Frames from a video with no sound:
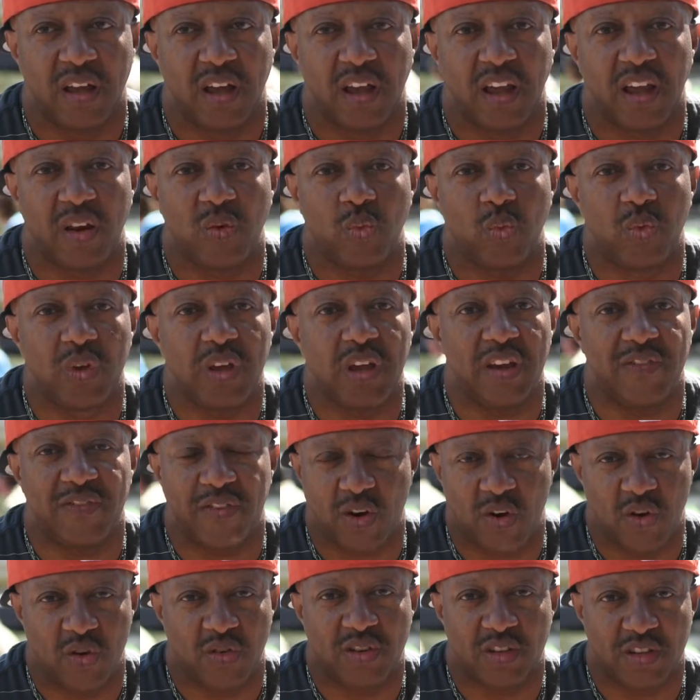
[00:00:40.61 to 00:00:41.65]
and we have
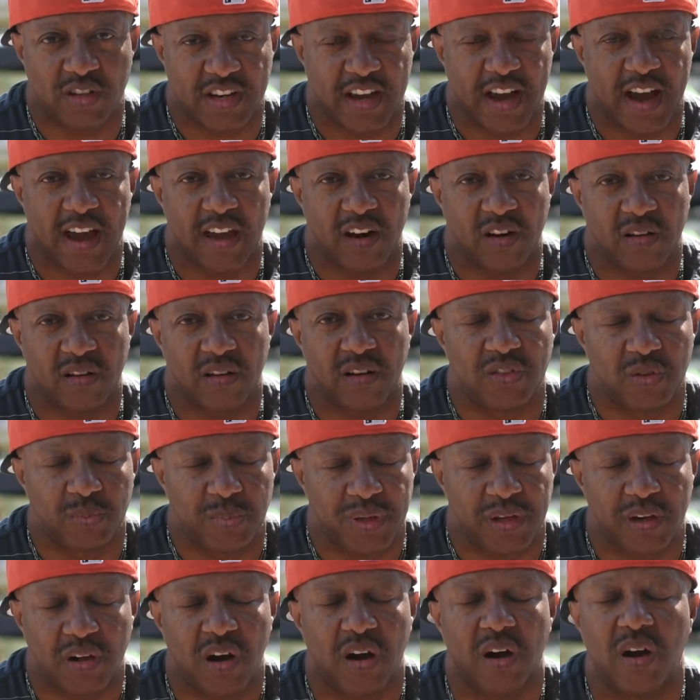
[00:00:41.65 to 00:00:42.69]
earned the title to
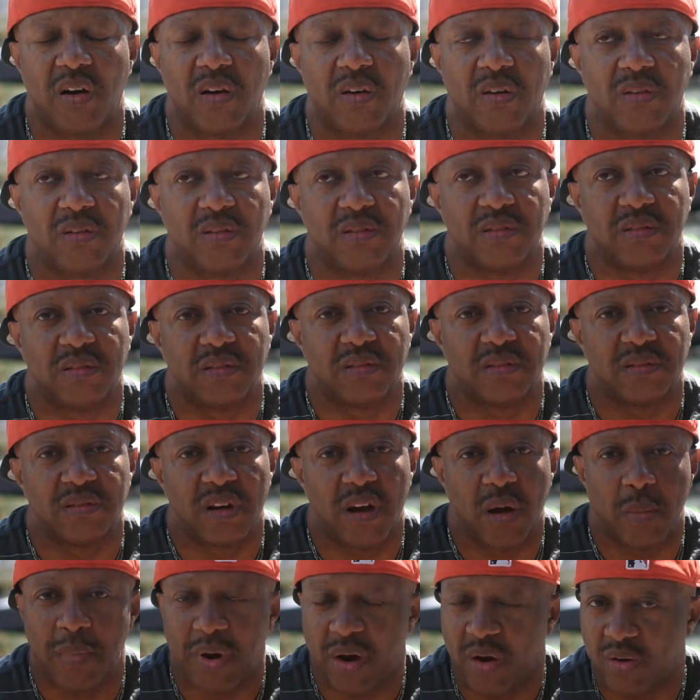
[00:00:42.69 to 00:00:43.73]
be called
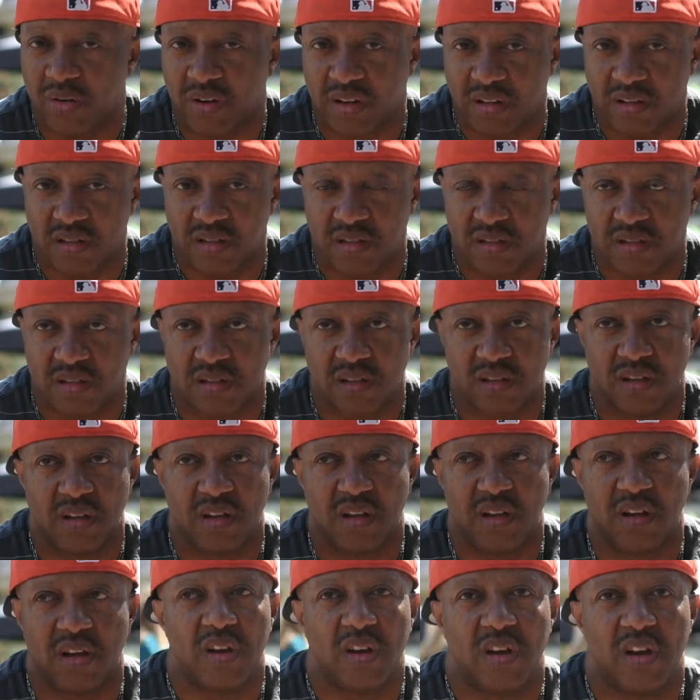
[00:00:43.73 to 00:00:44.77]
Americans.
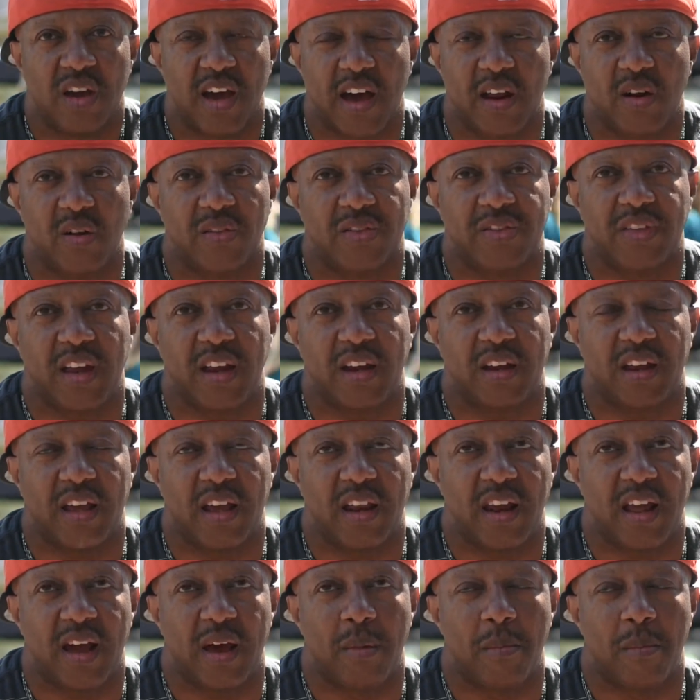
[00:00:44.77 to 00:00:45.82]
I don't think
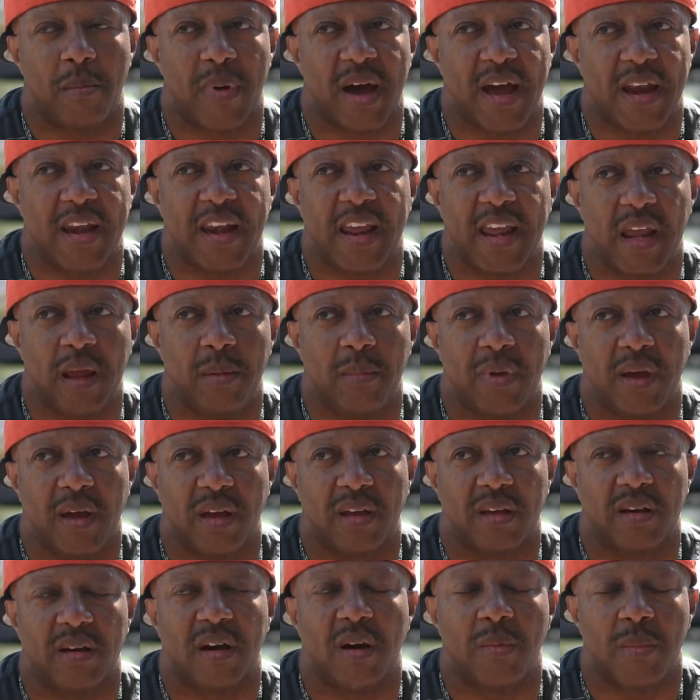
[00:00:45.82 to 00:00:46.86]
that my name
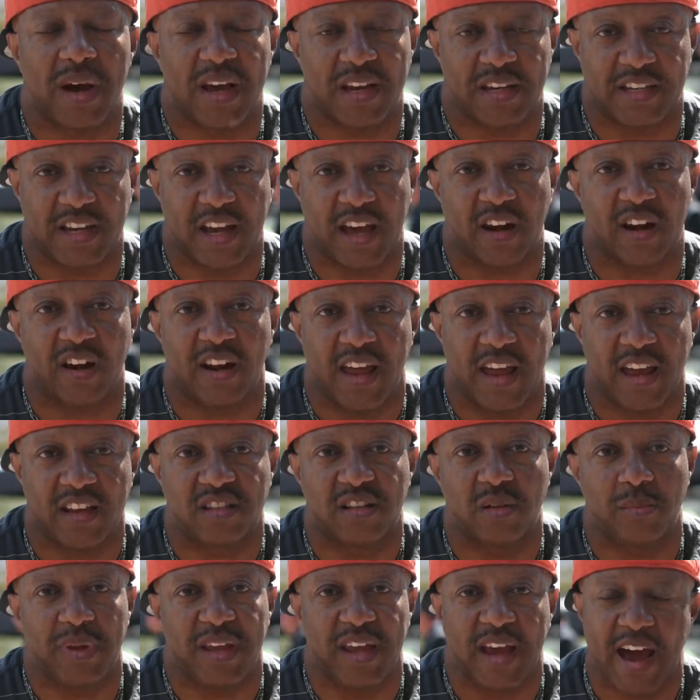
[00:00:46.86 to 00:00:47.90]
or my title has
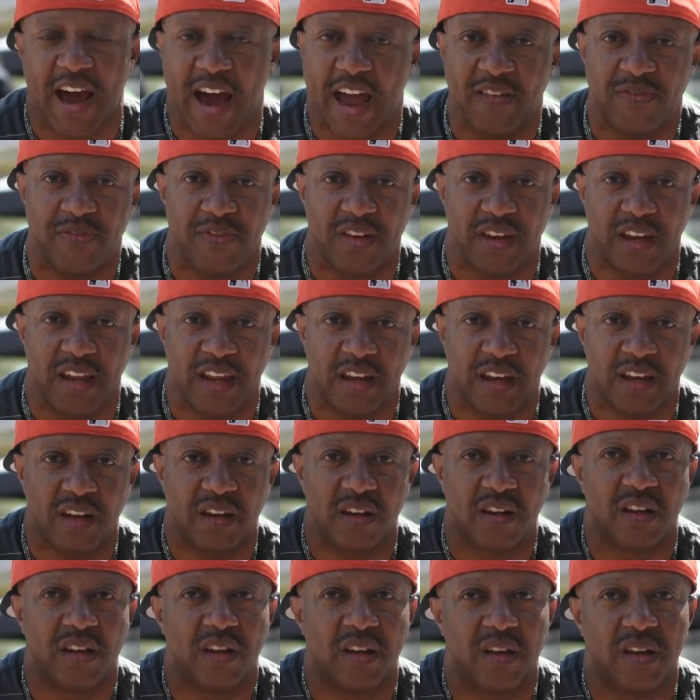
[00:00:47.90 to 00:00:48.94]
to be hyphenated
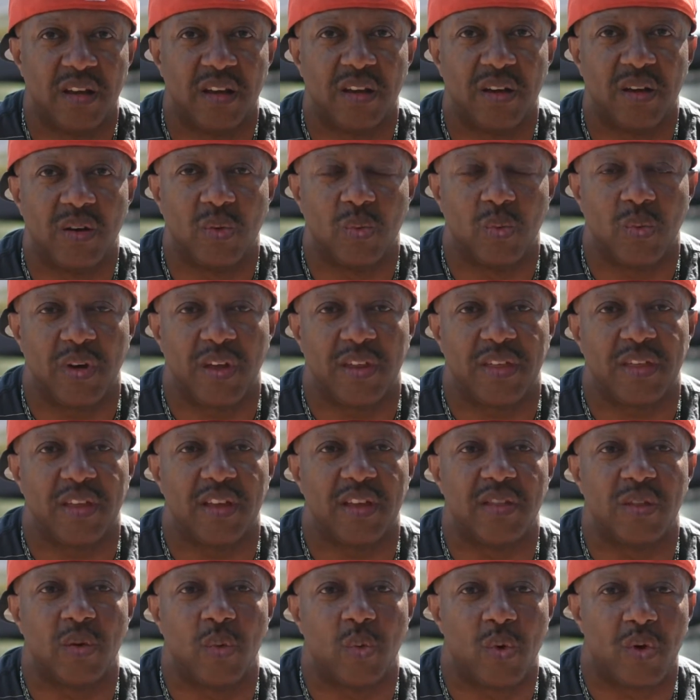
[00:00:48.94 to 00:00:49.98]
with
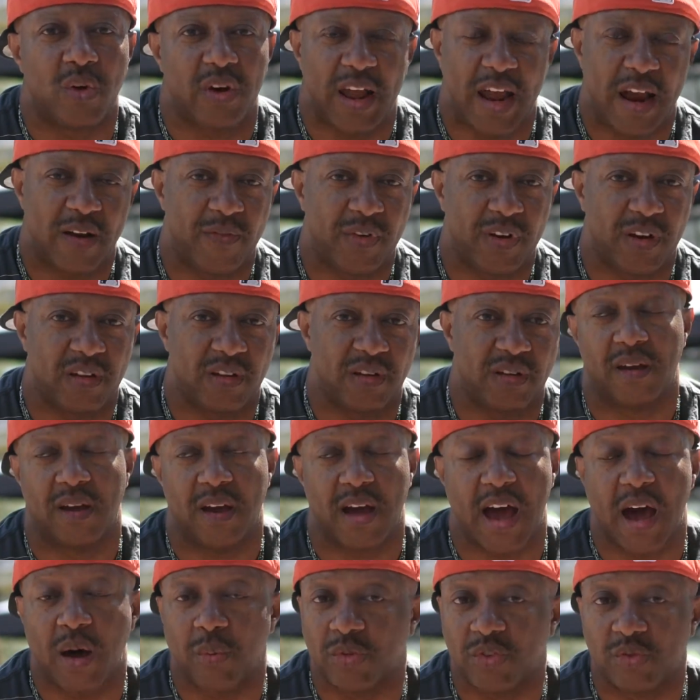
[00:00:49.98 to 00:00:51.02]
the word African.
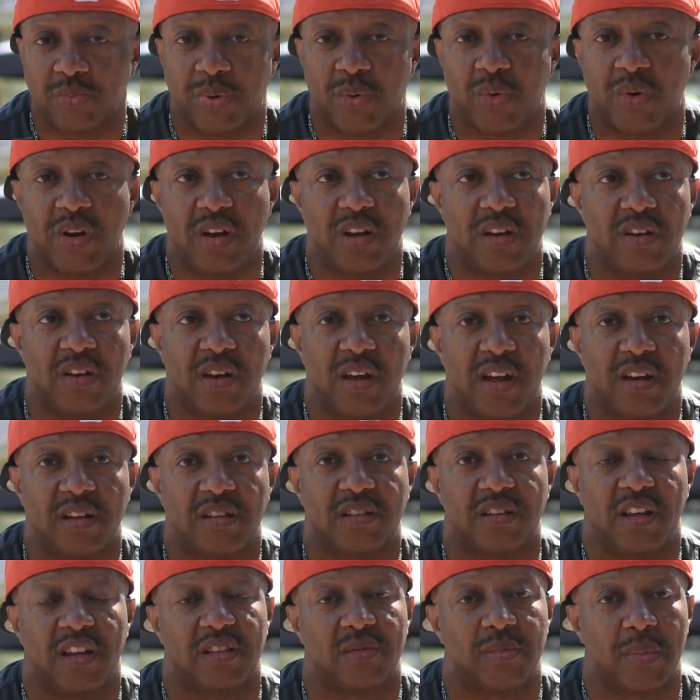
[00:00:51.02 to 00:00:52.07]
I was born in the United
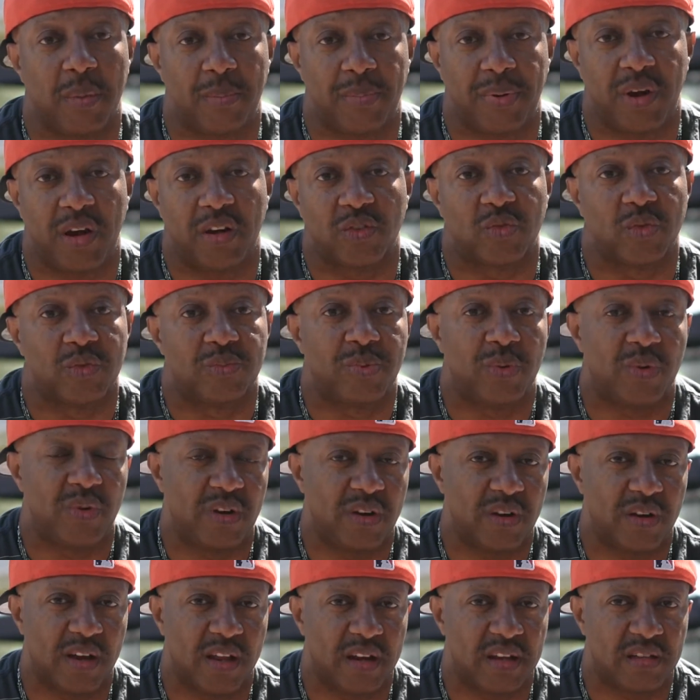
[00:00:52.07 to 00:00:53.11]
States, my parents were born
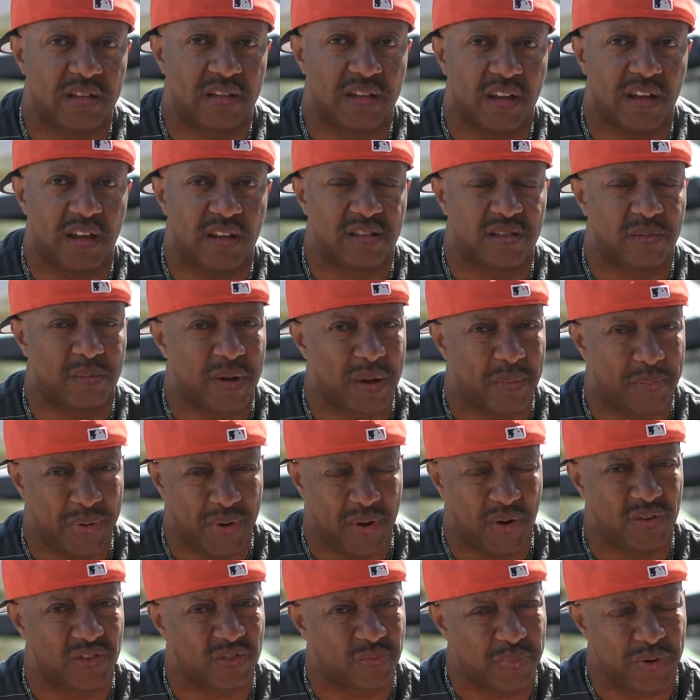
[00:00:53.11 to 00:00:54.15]
in the United States, and my
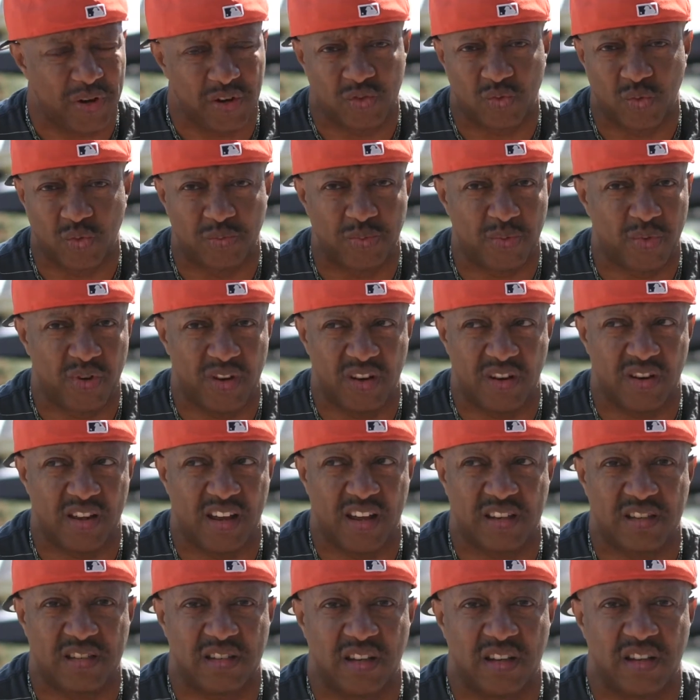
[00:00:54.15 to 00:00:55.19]
parents' parents were born in the
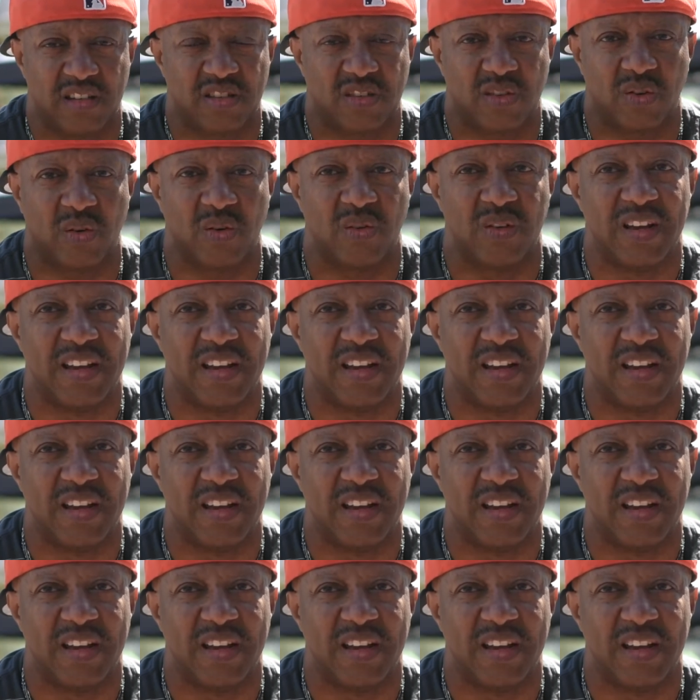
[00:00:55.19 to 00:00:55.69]
United States, so